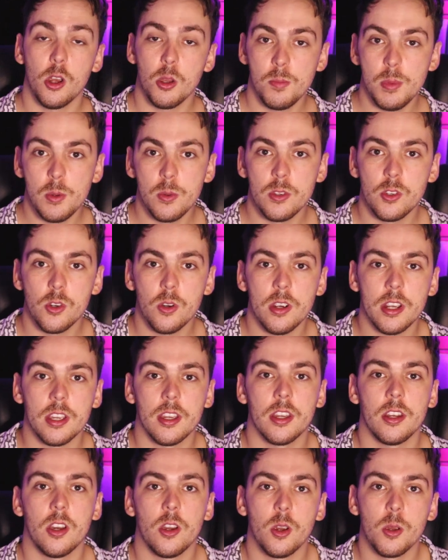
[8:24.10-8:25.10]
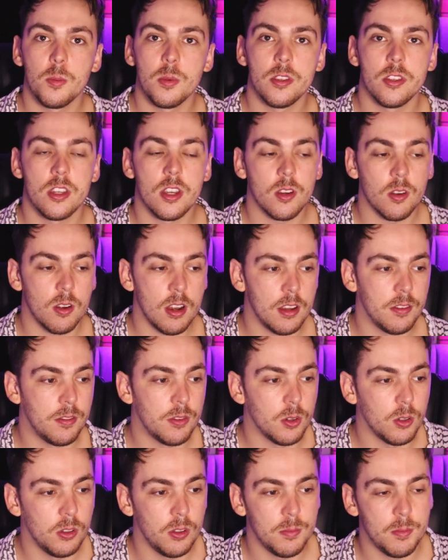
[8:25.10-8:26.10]
I hope you enjoy, and I hope you stick
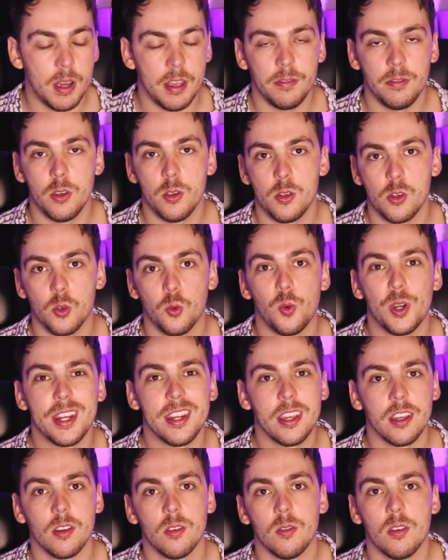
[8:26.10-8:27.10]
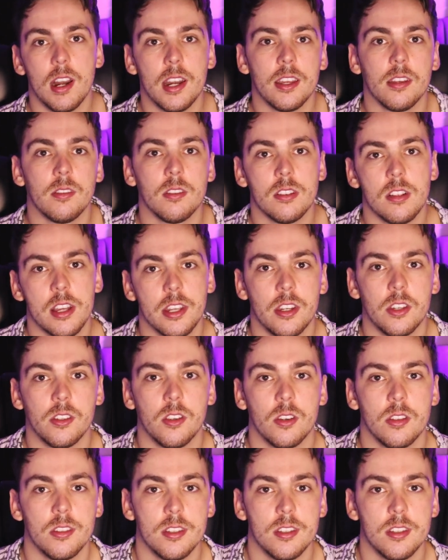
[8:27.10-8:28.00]
around for all of my future reading and writing related